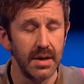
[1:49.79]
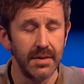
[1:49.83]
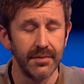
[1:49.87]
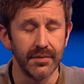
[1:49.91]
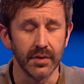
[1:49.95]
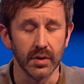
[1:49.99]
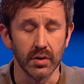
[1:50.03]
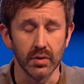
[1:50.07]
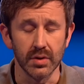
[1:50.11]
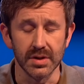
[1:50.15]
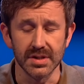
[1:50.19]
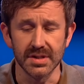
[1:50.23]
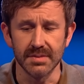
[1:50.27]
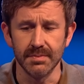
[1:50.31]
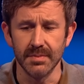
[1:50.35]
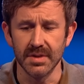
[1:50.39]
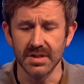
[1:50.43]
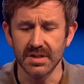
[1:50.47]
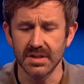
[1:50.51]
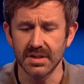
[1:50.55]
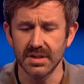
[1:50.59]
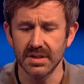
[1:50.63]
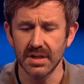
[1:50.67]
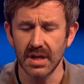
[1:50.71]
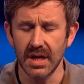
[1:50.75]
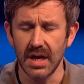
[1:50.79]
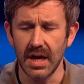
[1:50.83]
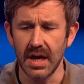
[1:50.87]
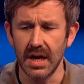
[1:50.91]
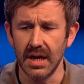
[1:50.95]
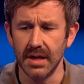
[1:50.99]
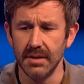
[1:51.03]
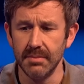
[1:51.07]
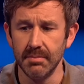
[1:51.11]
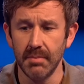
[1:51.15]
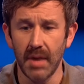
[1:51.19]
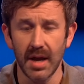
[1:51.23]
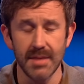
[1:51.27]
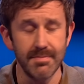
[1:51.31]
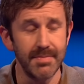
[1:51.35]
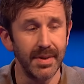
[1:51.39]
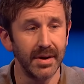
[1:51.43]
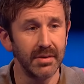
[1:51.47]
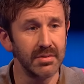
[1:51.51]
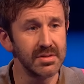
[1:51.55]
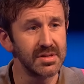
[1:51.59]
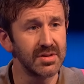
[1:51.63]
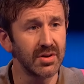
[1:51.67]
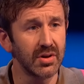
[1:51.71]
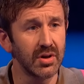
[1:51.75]
for Christmas, and my
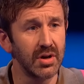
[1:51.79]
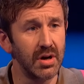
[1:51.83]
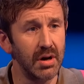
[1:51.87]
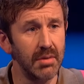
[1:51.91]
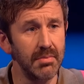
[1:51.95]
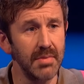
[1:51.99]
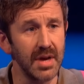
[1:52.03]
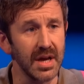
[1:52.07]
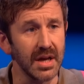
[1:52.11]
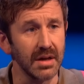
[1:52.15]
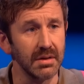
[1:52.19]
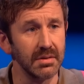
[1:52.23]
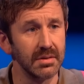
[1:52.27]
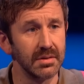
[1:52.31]
parents are coming.